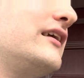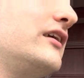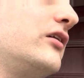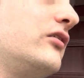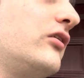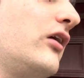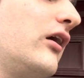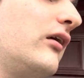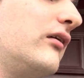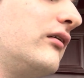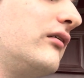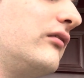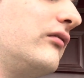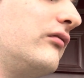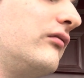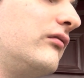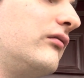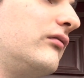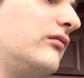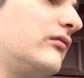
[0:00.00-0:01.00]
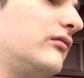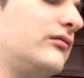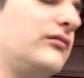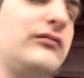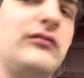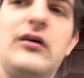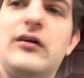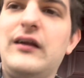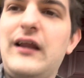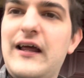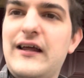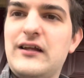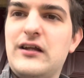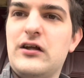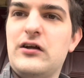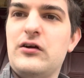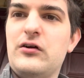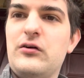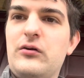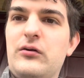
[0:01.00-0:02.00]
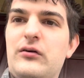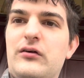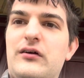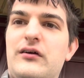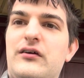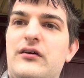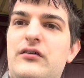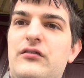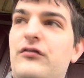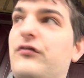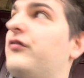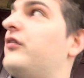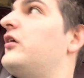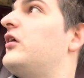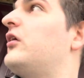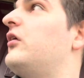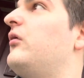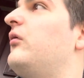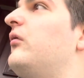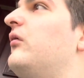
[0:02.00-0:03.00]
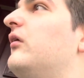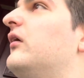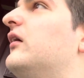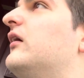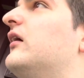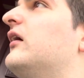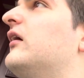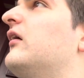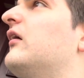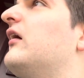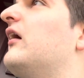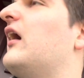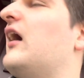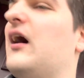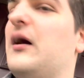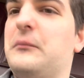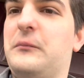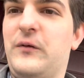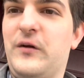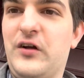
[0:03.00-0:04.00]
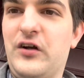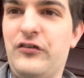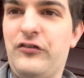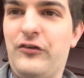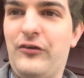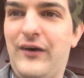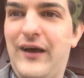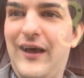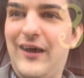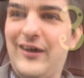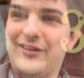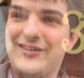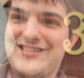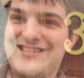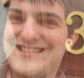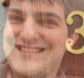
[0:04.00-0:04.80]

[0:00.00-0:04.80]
you know, we'll let you view our beautiful house.